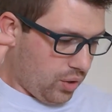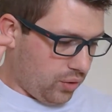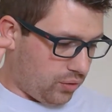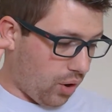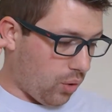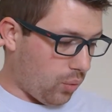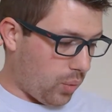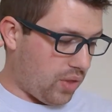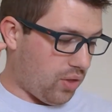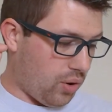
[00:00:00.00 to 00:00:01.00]
So
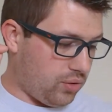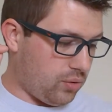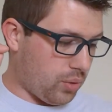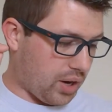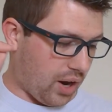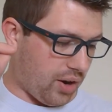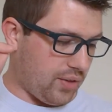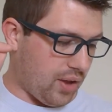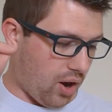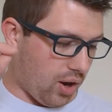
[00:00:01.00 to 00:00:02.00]
when those who were carrying
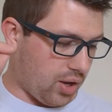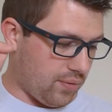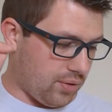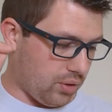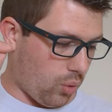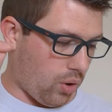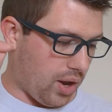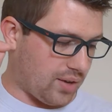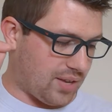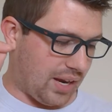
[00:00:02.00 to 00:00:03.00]
the ark of the Lord
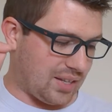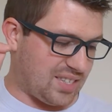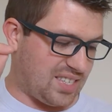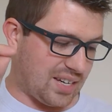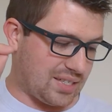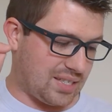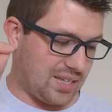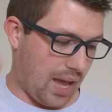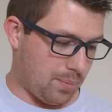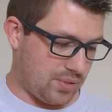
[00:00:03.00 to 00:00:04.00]
had taken 6
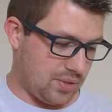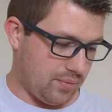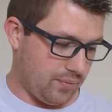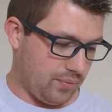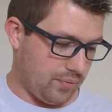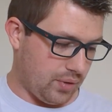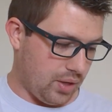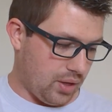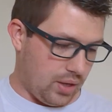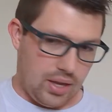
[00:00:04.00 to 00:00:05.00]
steps,
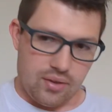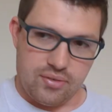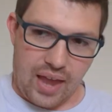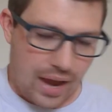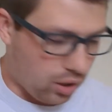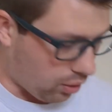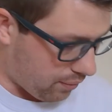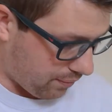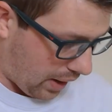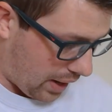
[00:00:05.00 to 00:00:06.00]
he
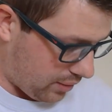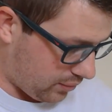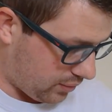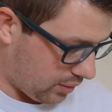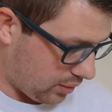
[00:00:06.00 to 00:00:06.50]
sacrificed.